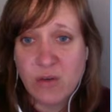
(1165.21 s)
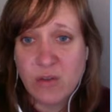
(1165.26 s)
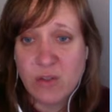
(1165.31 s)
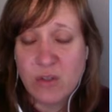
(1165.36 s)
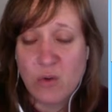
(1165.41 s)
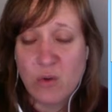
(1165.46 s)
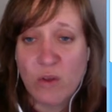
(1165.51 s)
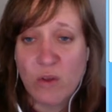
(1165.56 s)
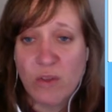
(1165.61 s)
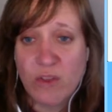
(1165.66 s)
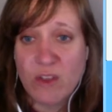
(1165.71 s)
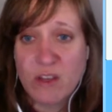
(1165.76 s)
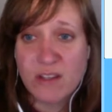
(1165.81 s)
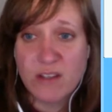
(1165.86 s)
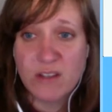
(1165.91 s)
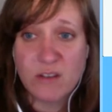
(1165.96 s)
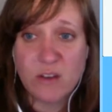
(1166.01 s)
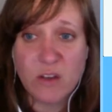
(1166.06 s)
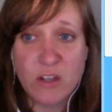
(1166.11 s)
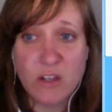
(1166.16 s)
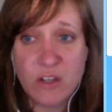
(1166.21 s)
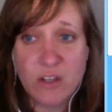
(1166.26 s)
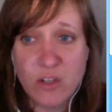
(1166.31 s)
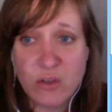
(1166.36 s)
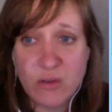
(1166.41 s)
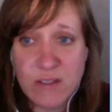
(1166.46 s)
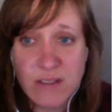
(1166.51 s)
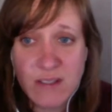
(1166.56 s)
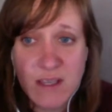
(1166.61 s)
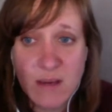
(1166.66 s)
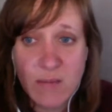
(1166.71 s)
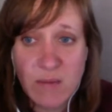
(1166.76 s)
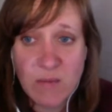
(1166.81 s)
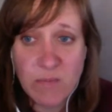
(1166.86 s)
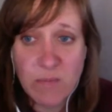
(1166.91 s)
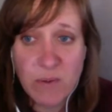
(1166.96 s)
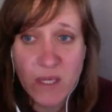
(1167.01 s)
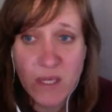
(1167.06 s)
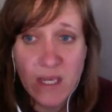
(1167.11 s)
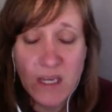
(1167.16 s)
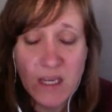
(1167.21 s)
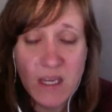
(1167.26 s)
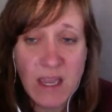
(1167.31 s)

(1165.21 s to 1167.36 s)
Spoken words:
So what this is going to do is let me pick